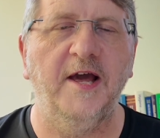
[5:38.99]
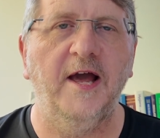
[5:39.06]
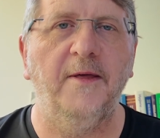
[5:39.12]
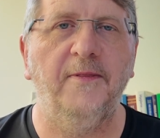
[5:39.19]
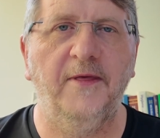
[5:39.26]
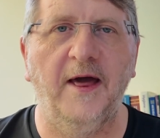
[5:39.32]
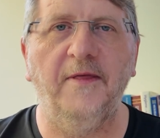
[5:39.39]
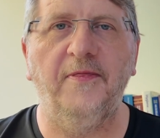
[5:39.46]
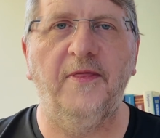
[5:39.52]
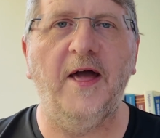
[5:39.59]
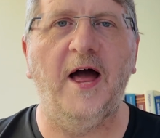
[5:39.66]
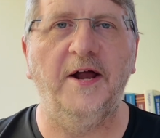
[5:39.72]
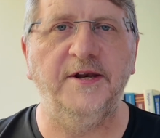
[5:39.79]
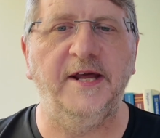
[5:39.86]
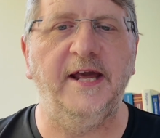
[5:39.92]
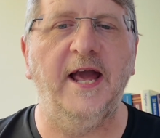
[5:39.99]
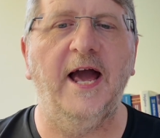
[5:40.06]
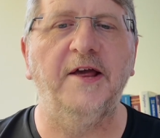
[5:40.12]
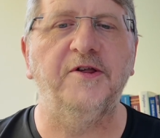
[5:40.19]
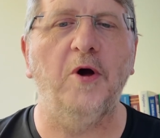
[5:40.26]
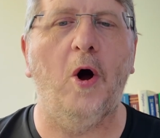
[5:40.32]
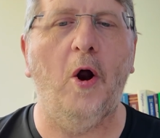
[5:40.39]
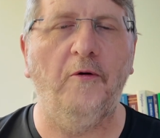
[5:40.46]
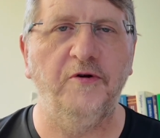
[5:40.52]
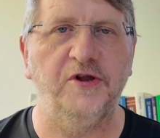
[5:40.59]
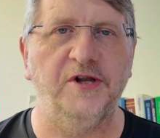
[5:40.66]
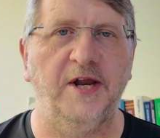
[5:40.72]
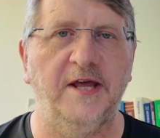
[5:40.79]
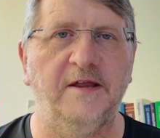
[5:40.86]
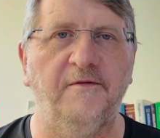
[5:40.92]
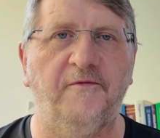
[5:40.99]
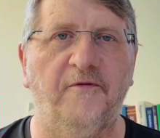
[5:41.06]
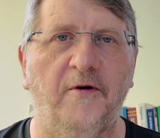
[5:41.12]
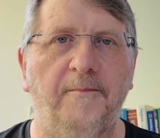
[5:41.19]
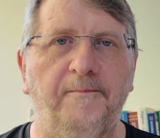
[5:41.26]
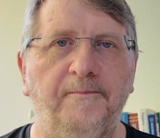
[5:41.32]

that the honey has originated from.